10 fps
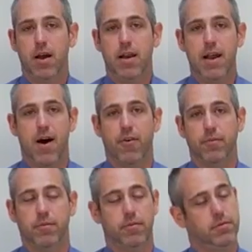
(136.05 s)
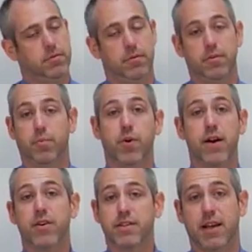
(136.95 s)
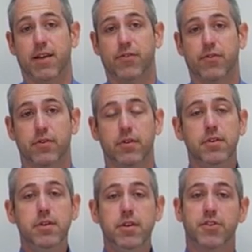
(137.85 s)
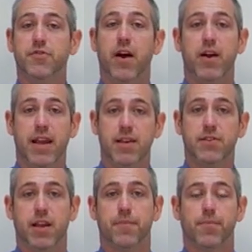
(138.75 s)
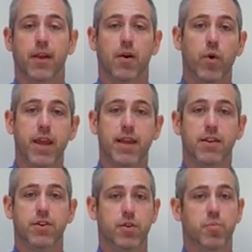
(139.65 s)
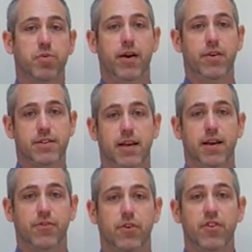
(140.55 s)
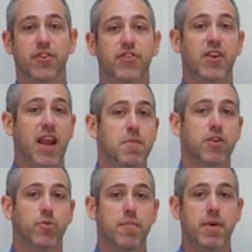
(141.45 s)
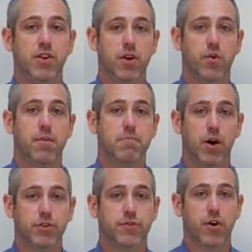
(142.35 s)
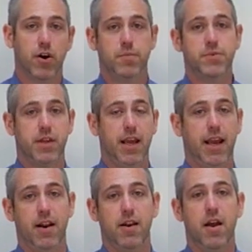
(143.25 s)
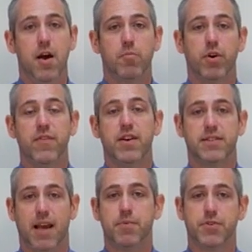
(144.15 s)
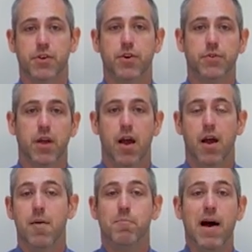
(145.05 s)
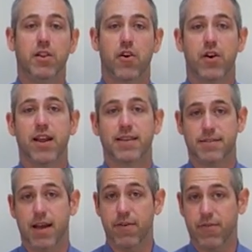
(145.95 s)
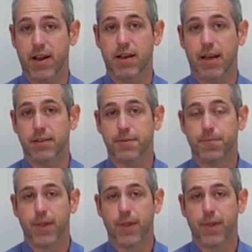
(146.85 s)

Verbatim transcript: Now, the preterite tense is very easy. We can do the preterite tense the same as we've been doing most verbs in previous episodes by learning a set of endings.